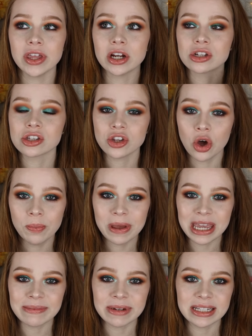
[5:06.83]
They are so
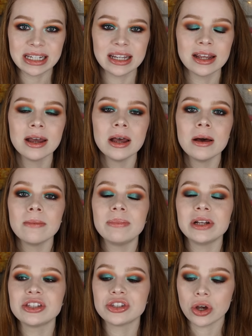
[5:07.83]
pigmented
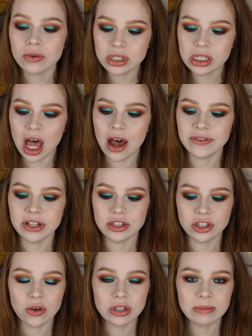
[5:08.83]
but so soft and
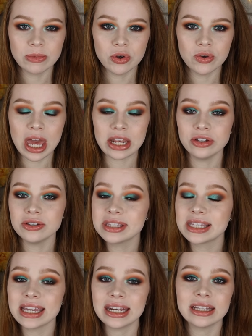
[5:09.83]
so smooth and you'll
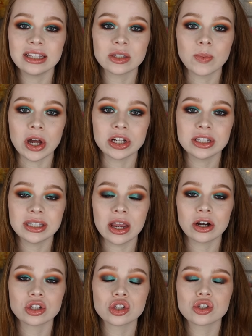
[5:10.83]
see it in the swatches they
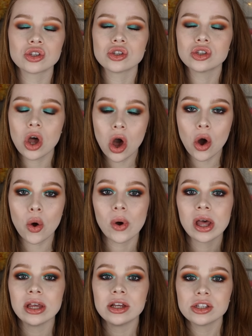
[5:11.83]
are
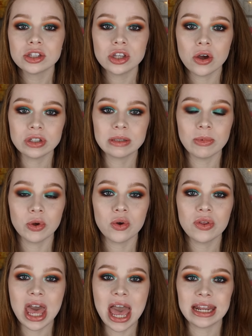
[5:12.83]
so so
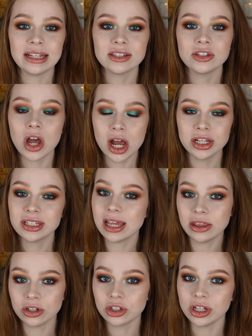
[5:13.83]
smooth and it's not just
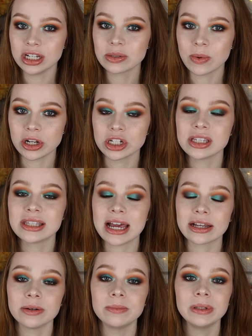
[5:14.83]
that they're good as swatches
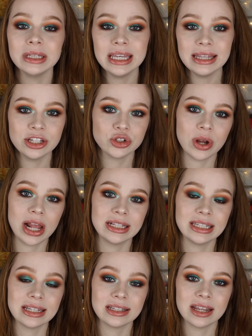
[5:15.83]
that completely
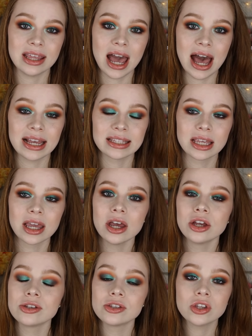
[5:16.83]
translates to the eyes
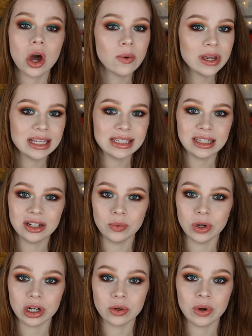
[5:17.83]
so easy to
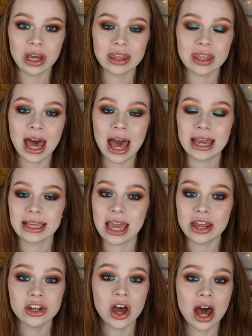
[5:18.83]
work with i
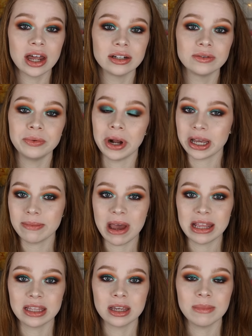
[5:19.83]
cannot
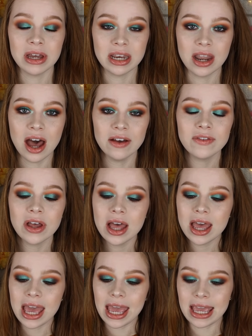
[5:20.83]
recommend them enough
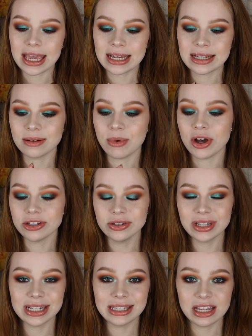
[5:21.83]
and I'm
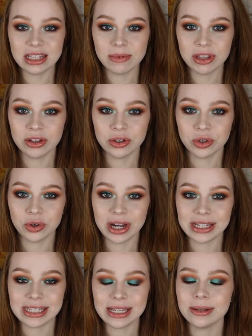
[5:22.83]
also going to say something a little
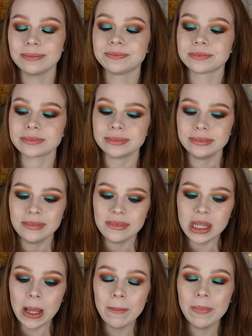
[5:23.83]
crazy,
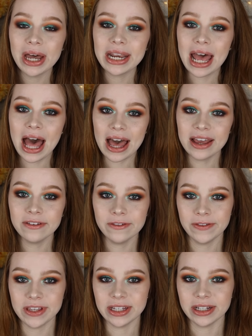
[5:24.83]
but I
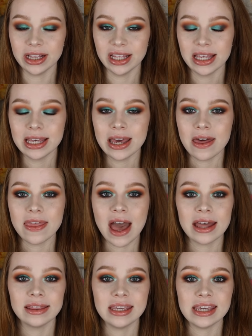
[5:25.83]
feel
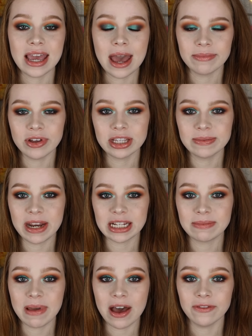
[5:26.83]
that the Emme
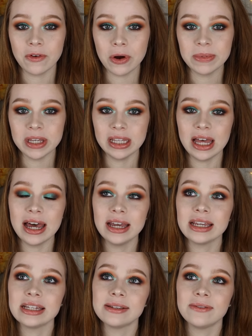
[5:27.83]
Cosmetics matte formula
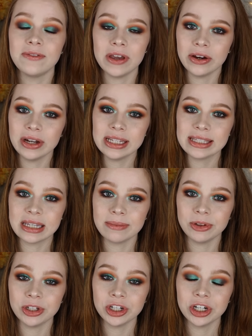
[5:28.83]
is very
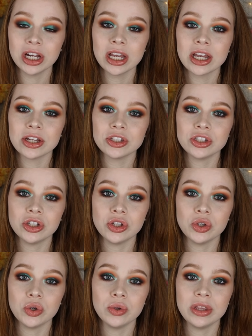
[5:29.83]
similar
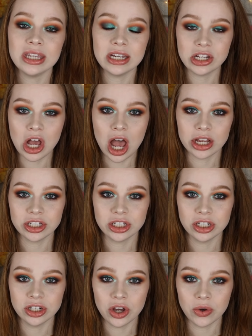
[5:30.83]
to the
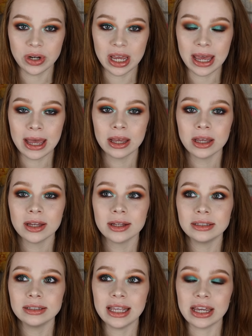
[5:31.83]
Natasha Denona
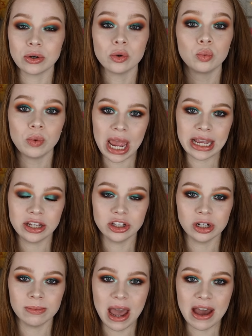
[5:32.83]
like
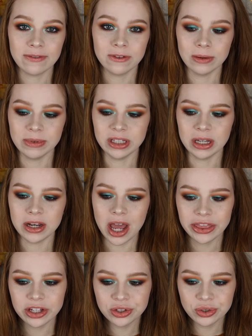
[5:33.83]
regular matte formula.
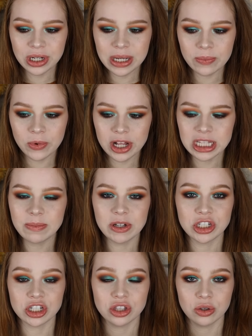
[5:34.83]
Not their cream ones,
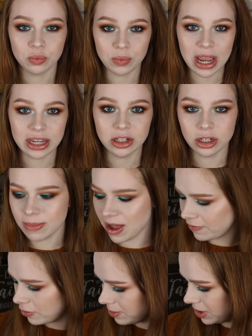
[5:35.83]
but just the regular
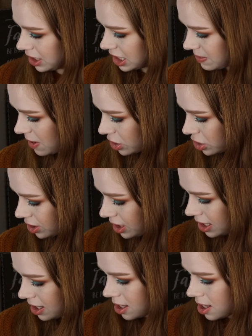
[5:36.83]
matte formula,
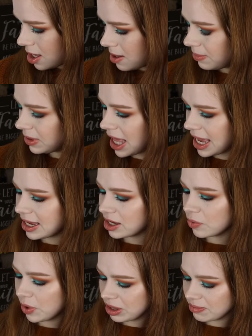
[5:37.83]
especially
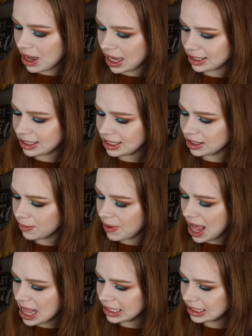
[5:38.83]
playing with my Lila
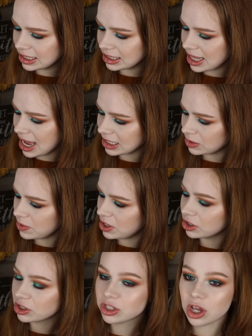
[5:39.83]
palette this last
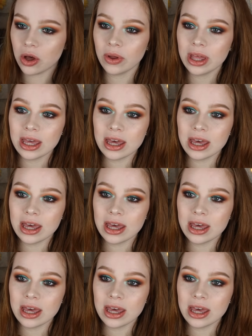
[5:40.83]
week or so.